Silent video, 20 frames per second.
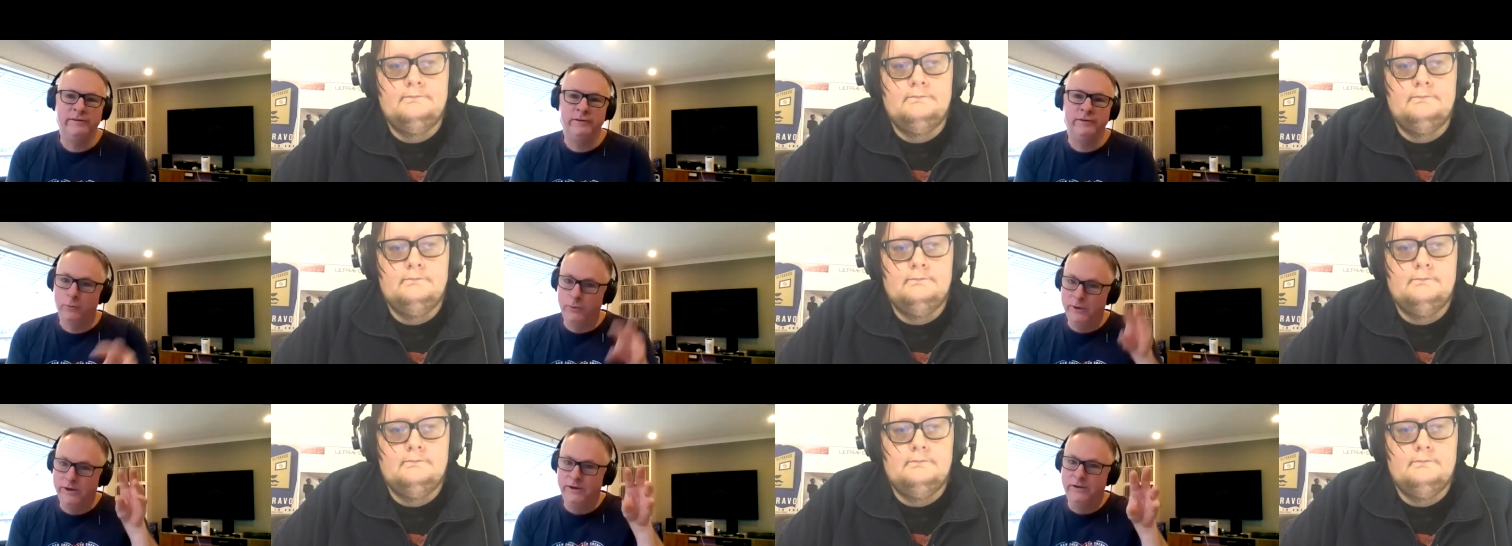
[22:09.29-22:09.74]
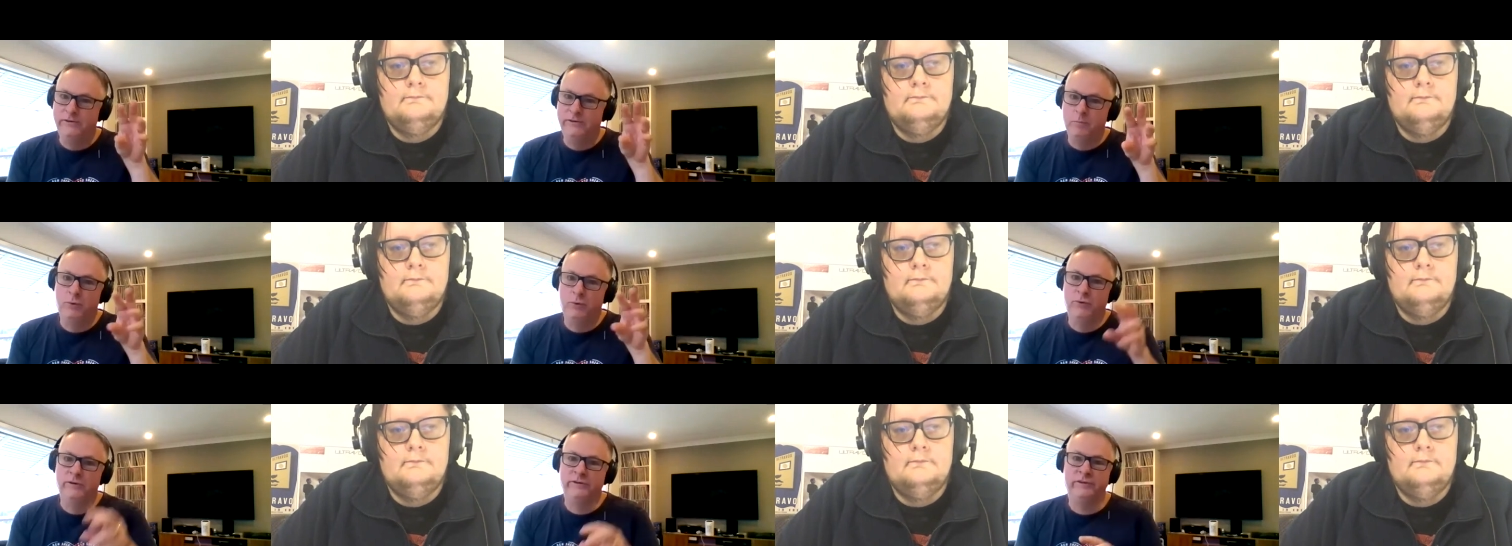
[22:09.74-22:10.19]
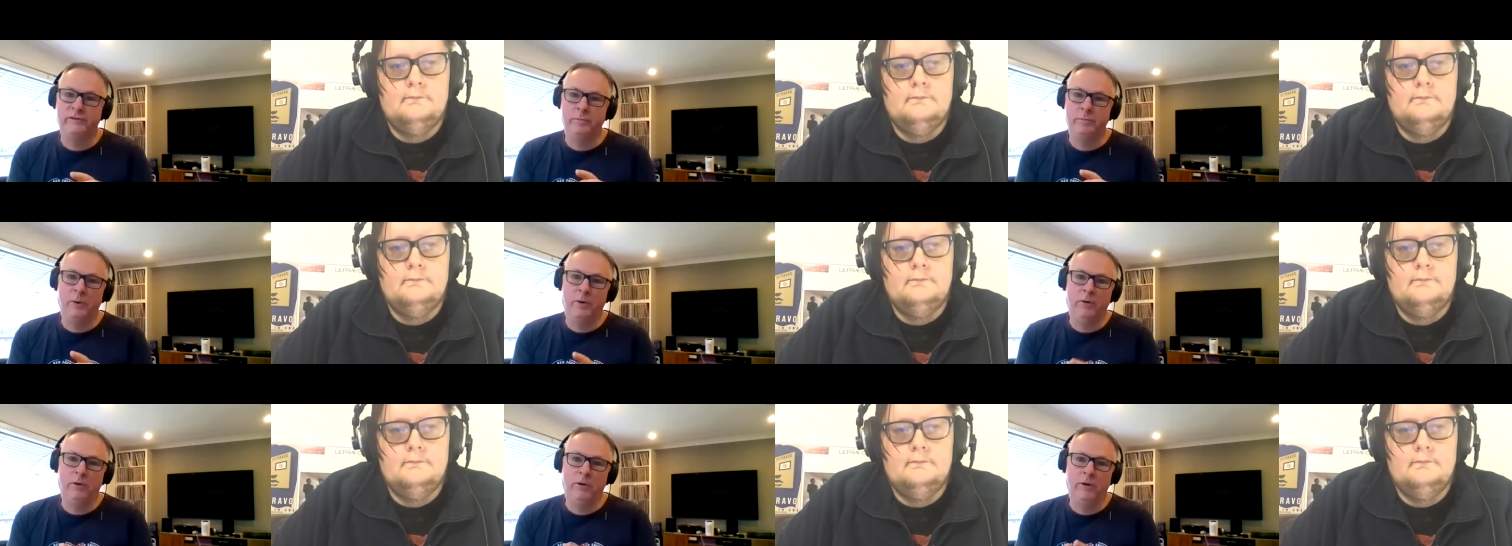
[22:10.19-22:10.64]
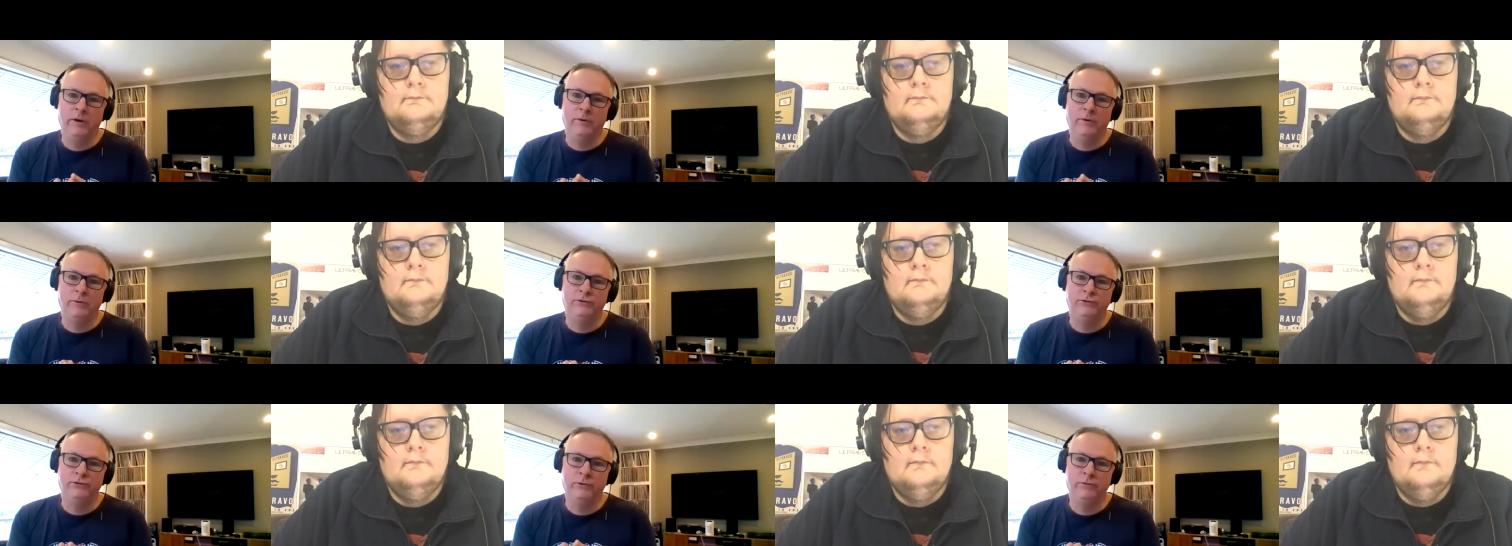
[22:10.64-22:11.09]
Speaker 1: So we need to put a
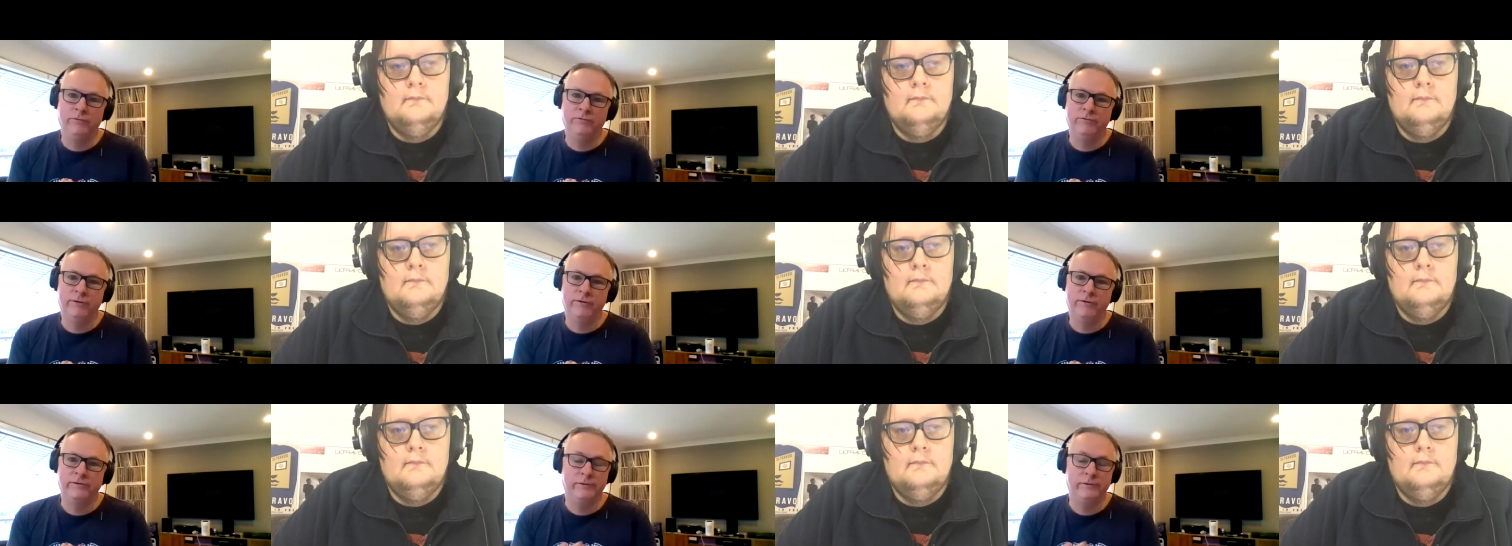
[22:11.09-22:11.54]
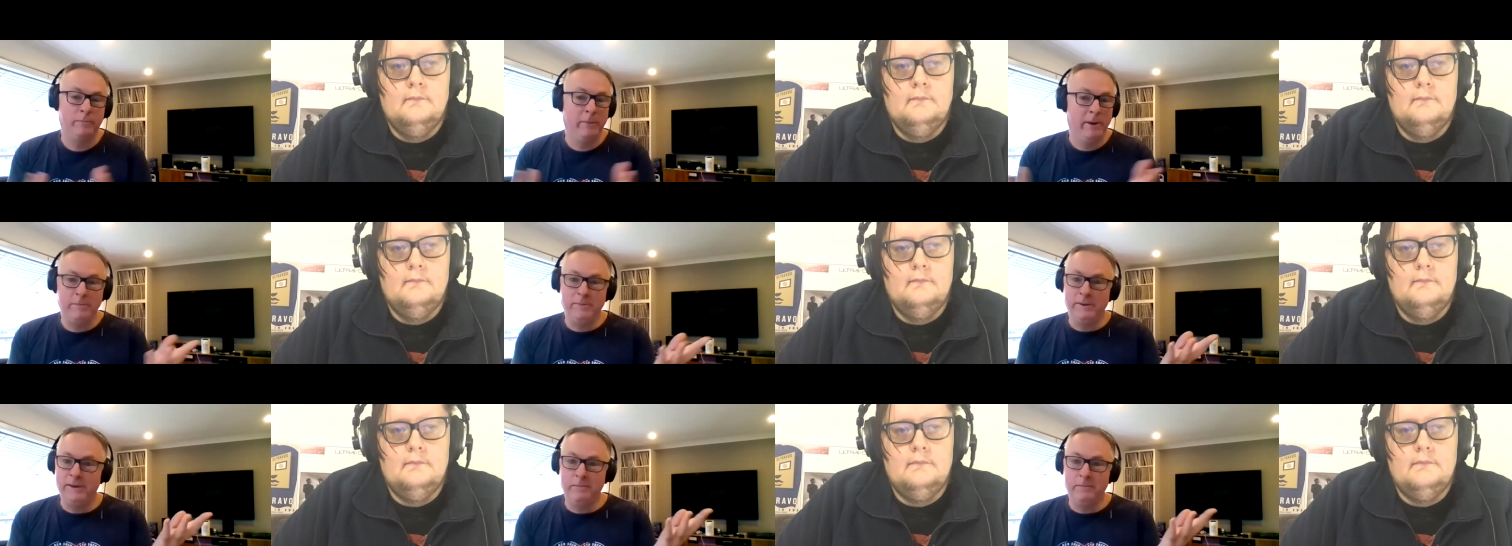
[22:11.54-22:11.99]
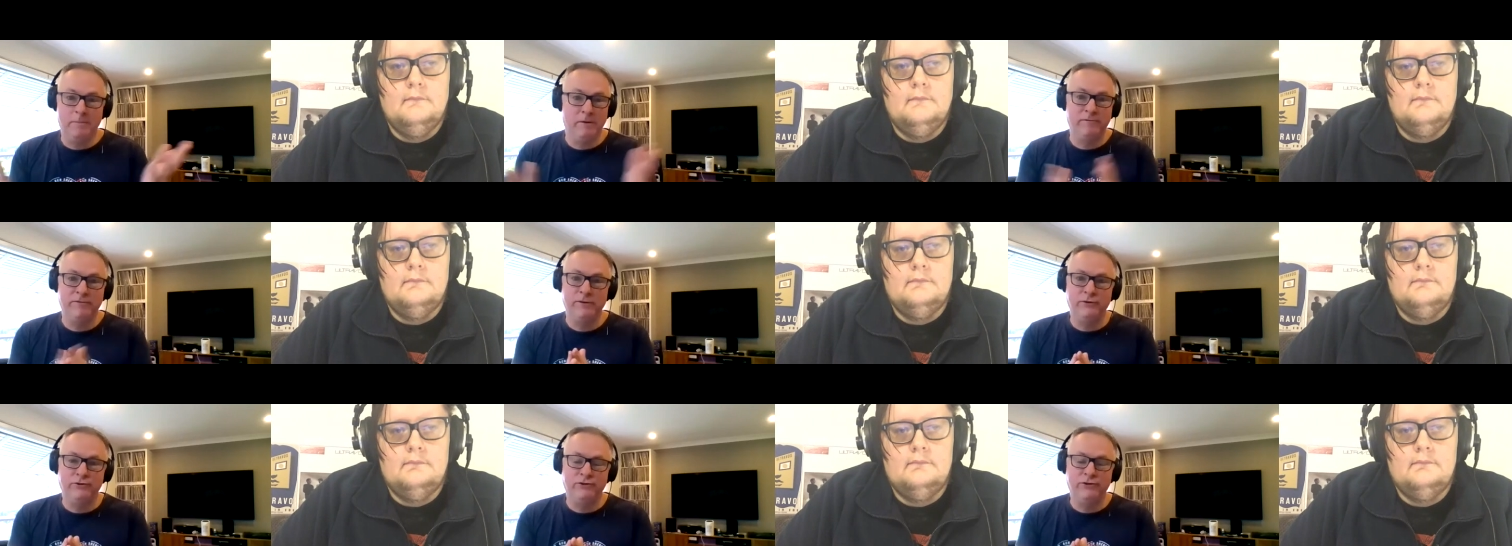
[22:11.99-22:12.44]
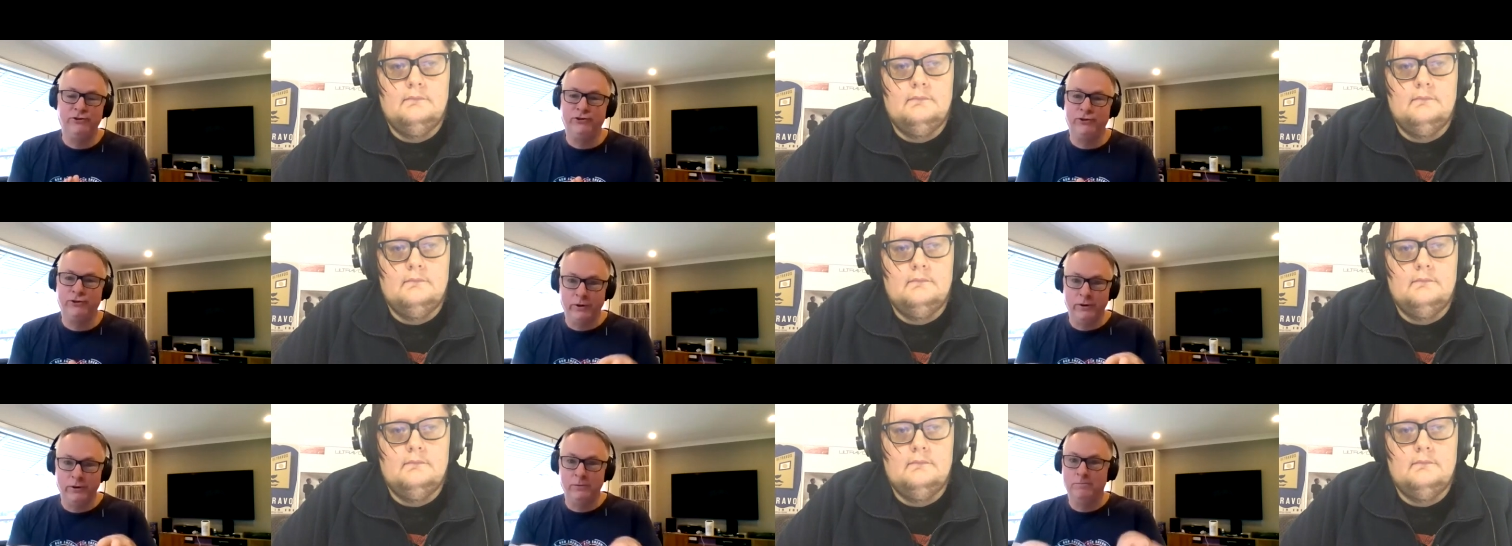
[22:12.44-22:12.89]
spotlight on John Foxx, maybe a future
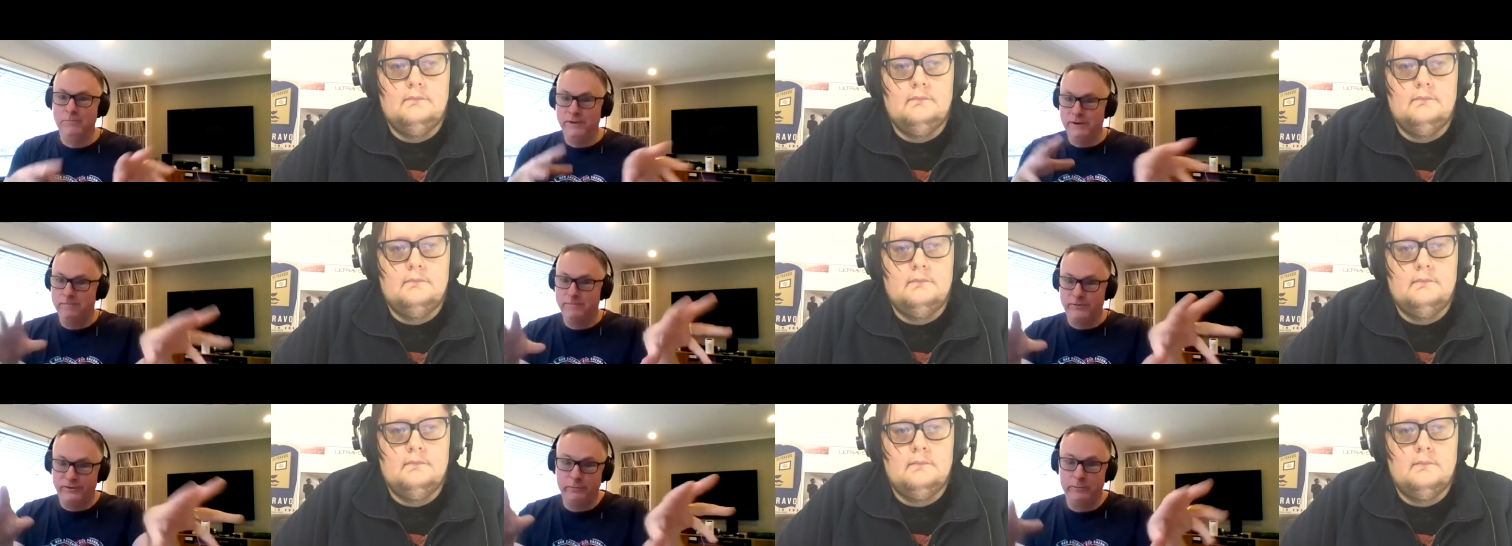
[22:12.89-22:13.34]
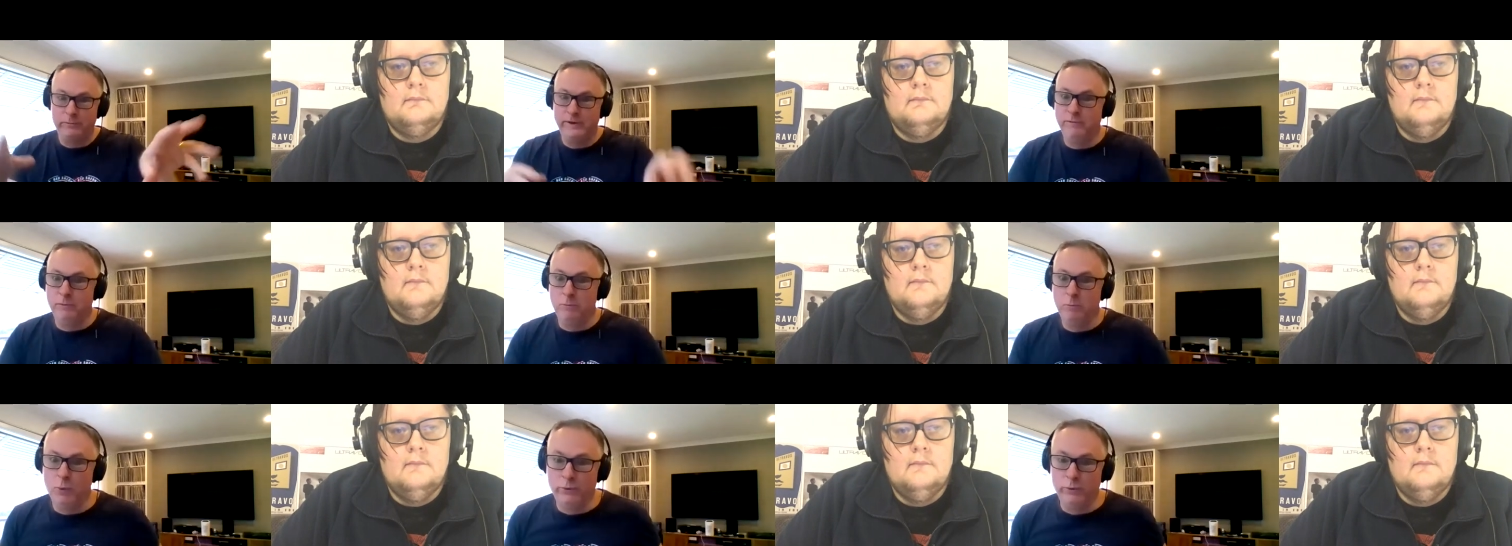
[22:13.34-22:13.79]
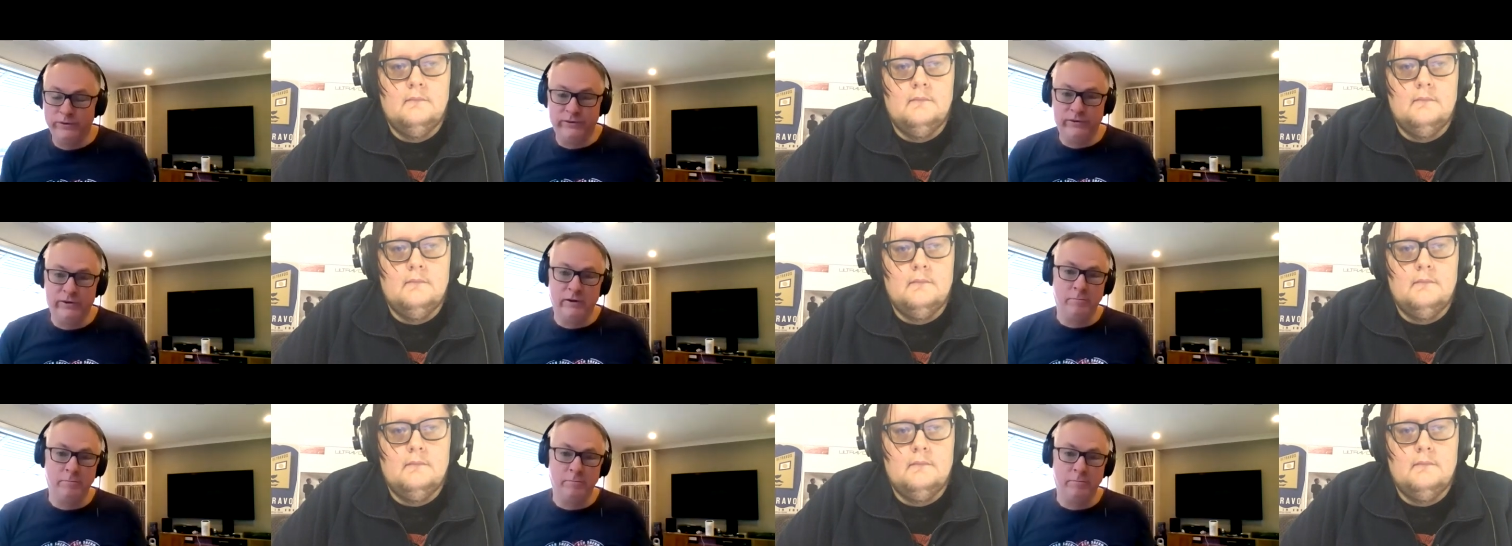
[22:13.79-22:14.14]
show, some even more